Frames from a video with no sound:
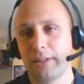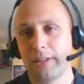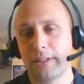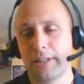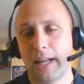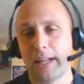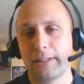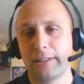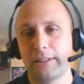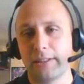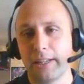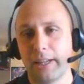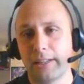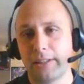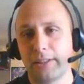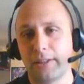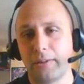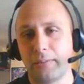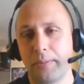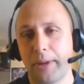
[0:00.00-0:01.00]
That's
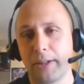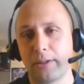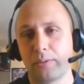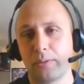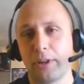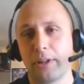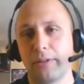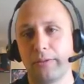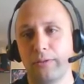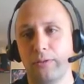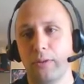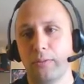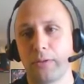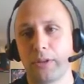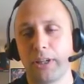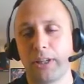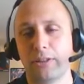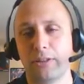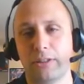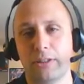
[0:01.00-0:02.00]
the best way to form a
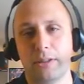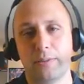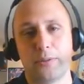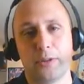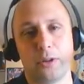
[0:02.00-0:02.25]
relationship.